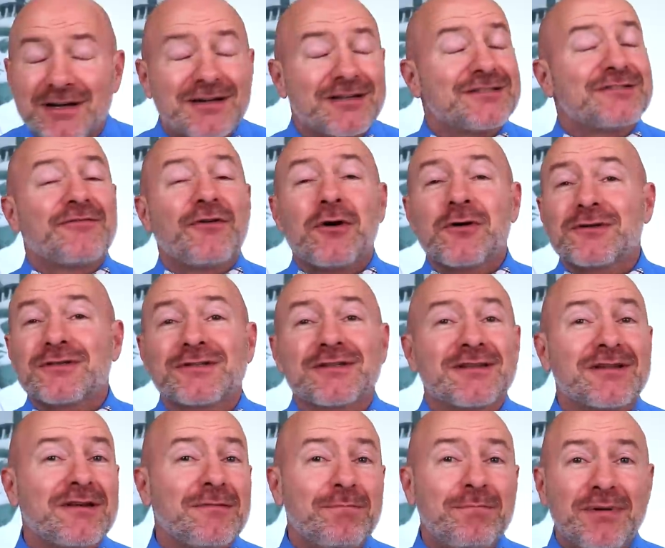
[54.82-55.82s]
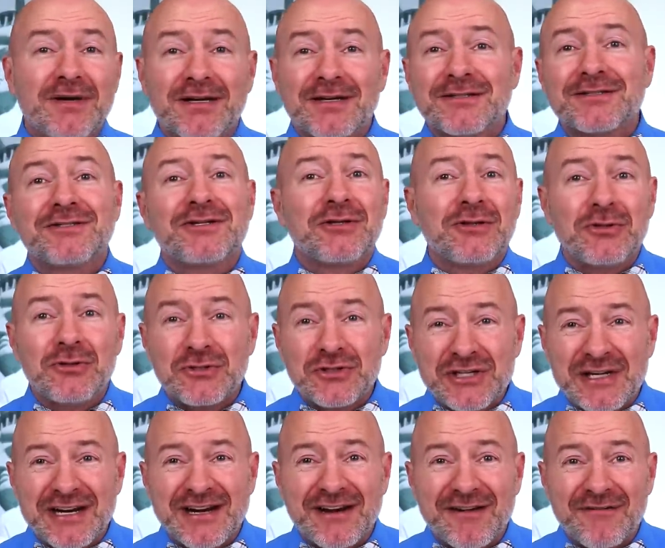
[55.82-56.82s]
Because folks, the biggest
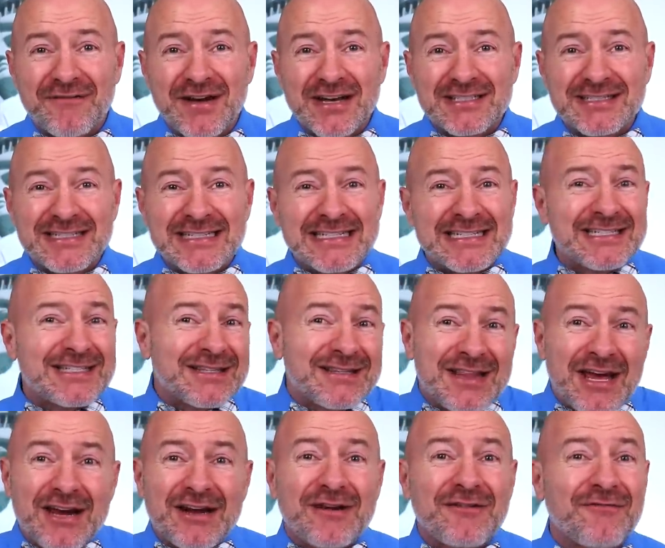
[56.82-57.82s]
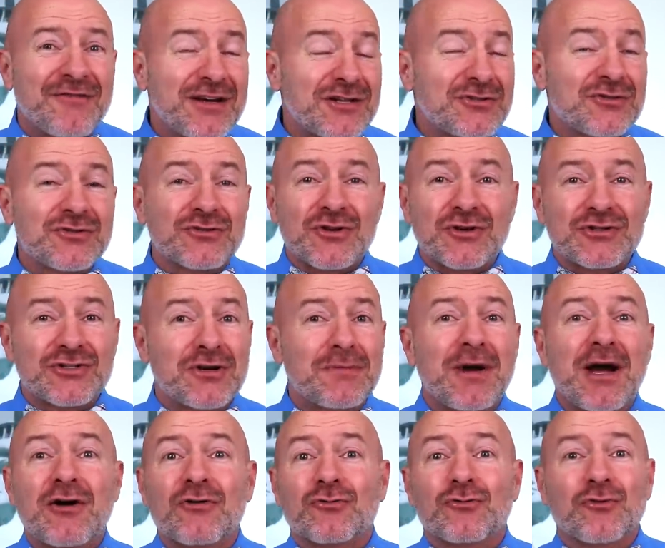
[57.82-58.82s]
delusion in investing is that investors are
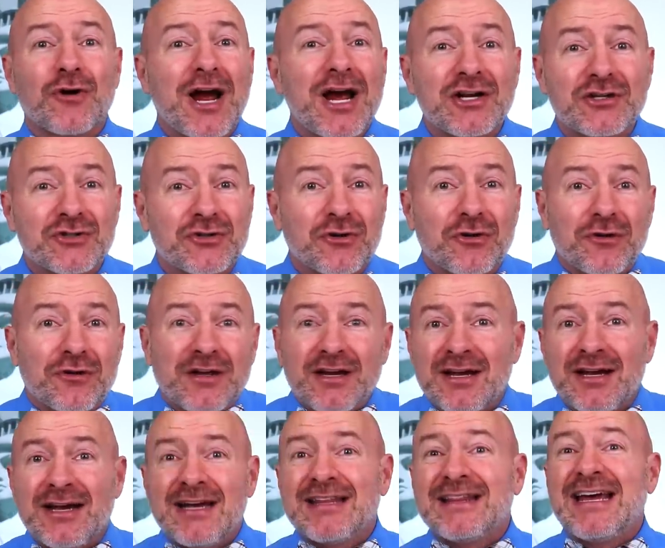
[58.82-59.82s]
somehow rational, that,